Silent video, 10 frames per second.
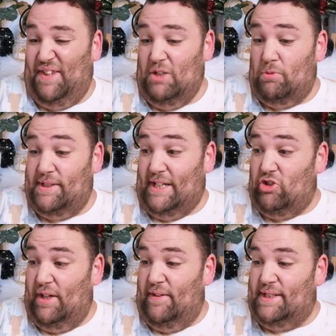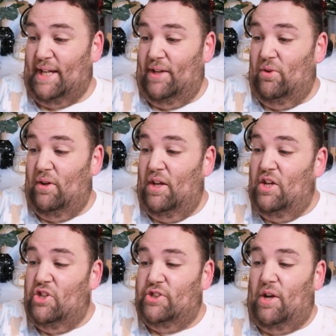These ones actually in the sale.
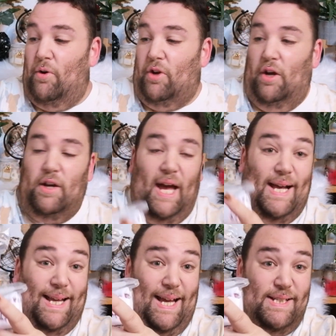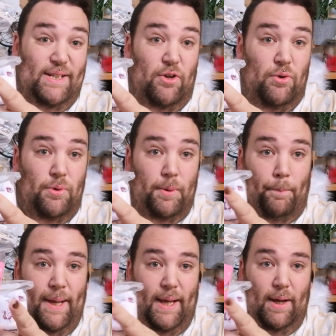So I've got a
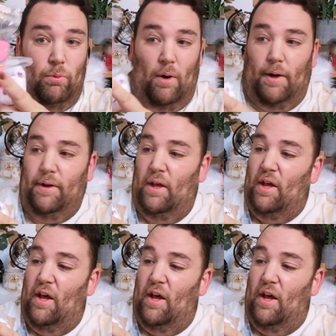catticorn pink one.